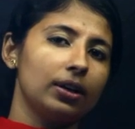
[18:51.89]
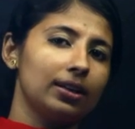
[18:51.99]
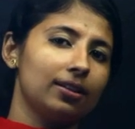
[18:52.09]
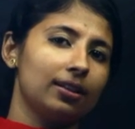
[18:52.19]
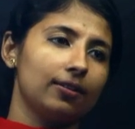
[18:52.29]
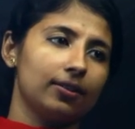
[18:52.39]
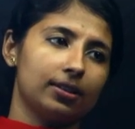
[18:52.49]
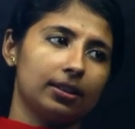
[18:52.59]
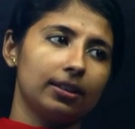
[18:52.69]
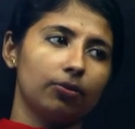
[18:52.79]
it's
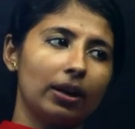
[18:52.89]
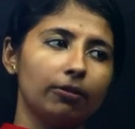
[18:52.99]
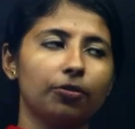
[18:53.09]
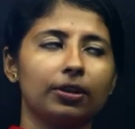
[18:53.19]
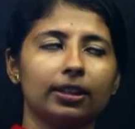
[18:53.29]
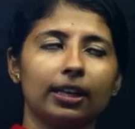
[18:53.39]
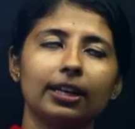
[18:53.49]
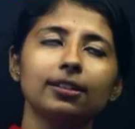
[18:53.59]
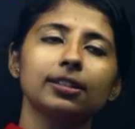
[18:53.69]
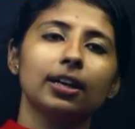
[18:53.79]
this
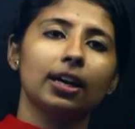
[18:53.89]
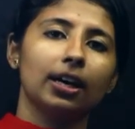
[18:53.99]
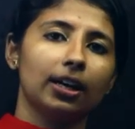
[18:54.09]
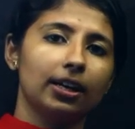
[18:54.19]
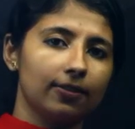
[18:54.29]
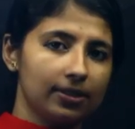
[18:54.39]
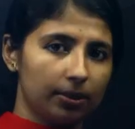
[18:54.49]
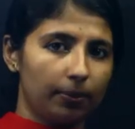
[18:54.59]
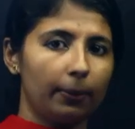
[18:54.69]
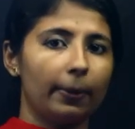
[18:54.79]
153 is
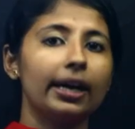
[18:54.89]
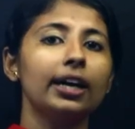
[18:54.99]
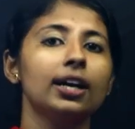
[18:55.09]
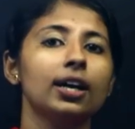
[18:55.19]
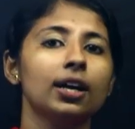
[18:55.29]
divisible by